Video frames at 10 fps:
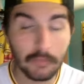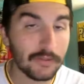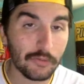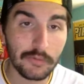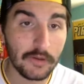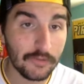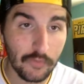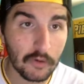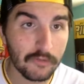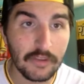But through his
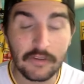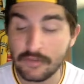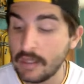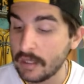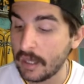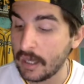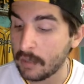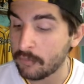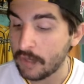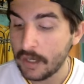first 16
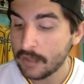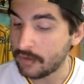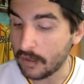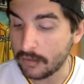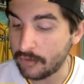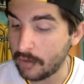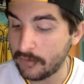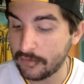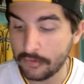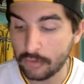games, Jared
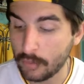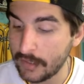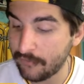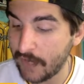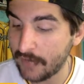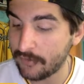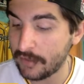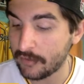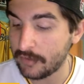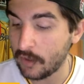Jones has a
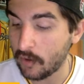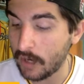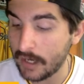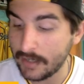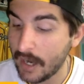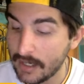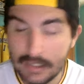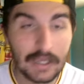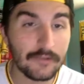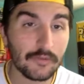3.56 ERA,
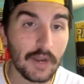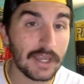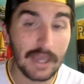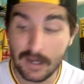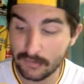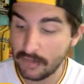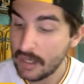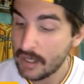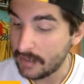98 strikeouts,